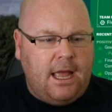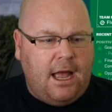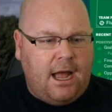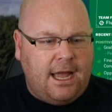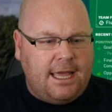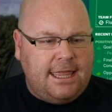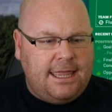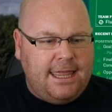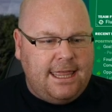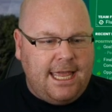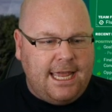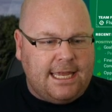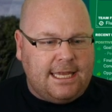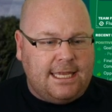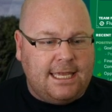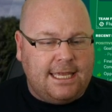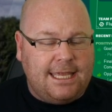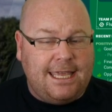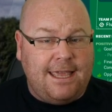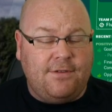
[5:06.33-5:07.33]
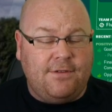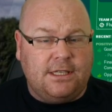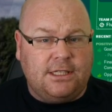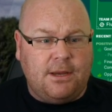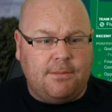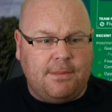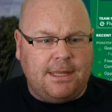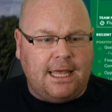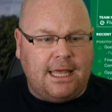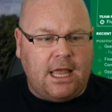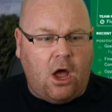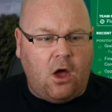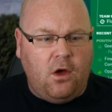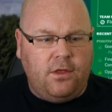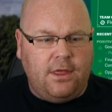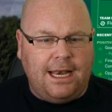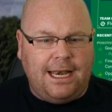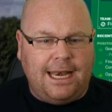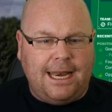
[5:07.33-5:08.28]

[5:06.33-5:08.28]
I think, given some of the other